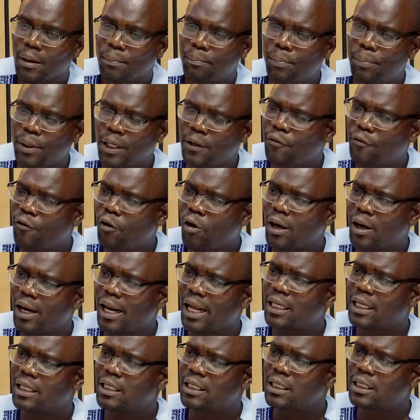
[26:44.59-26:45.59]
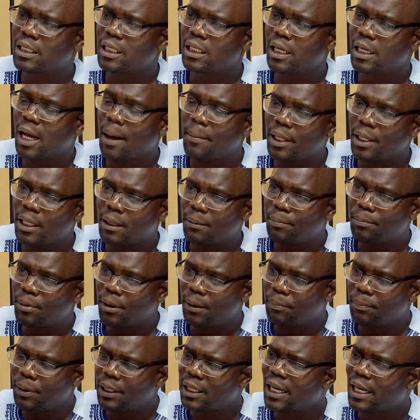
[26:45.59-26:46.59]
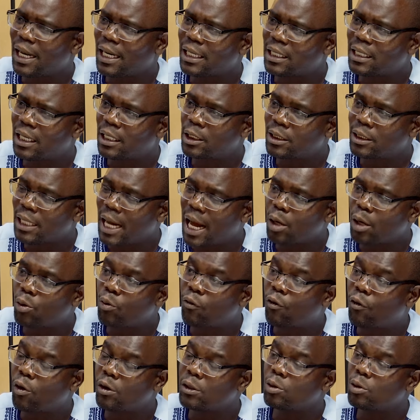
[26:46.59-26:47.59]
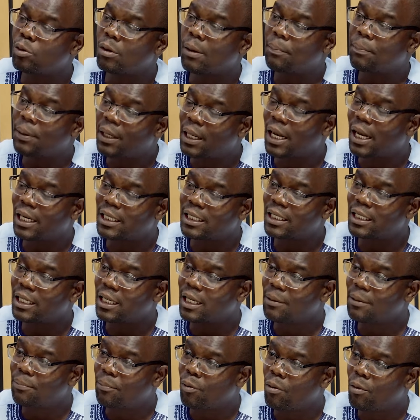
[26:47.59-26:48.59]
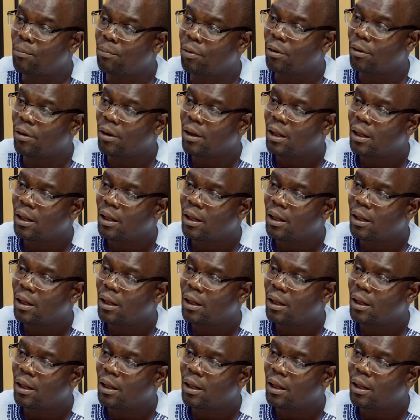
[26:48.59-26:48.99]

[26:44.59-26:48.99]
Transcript: pitfall latrine, I mean, a child who falls in the pit latrine in Limpopo,